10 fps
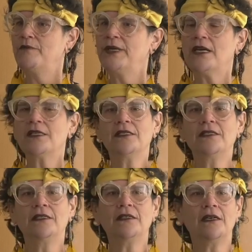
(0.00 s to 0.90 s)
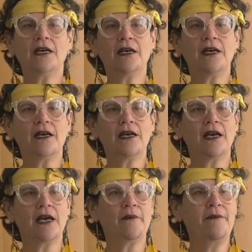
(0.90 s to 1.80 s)
Because until
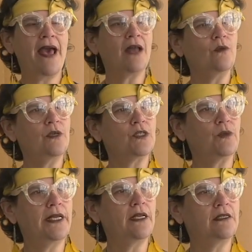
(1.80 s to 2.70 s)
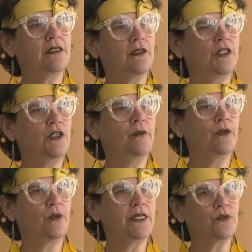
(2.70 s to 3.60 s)
man was created, until
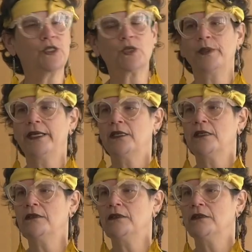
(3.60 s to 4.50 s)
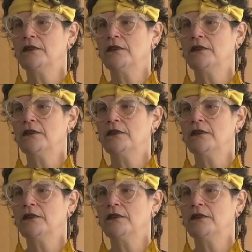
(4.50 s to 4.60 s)
human race was created,